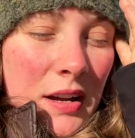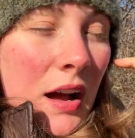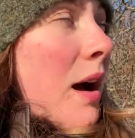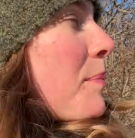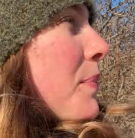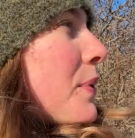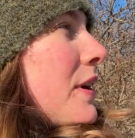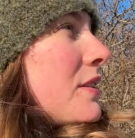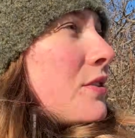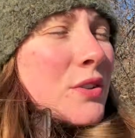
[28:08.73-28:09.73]
up
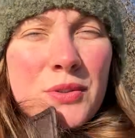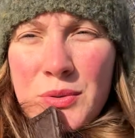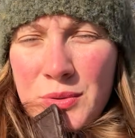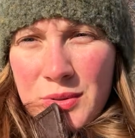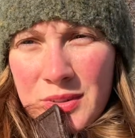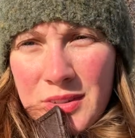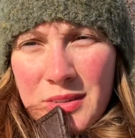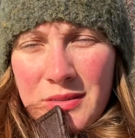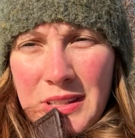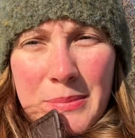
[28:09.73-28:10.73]
into
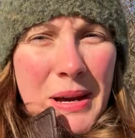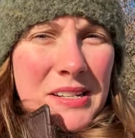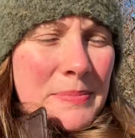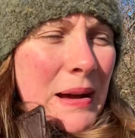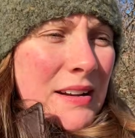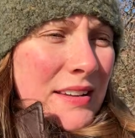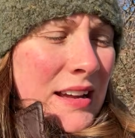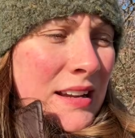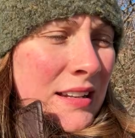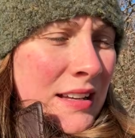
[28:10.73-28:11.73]

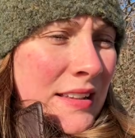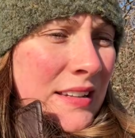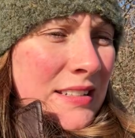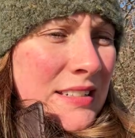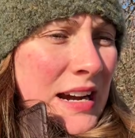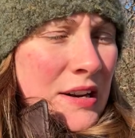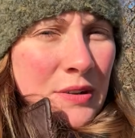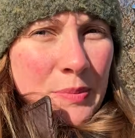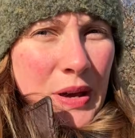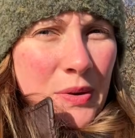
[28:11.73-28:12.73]
Vitebergsparken and then
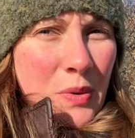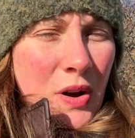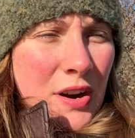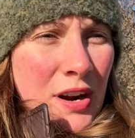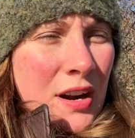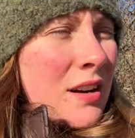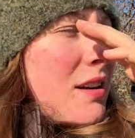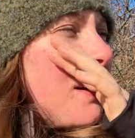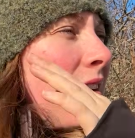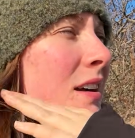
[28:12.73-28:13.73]
down by the water
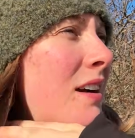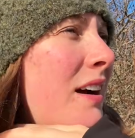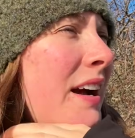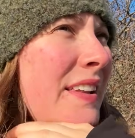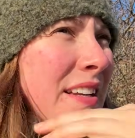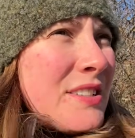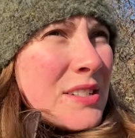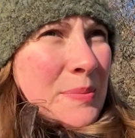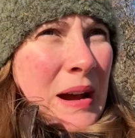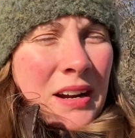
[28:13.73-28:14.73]
and then
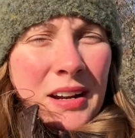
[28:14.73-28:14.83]
just back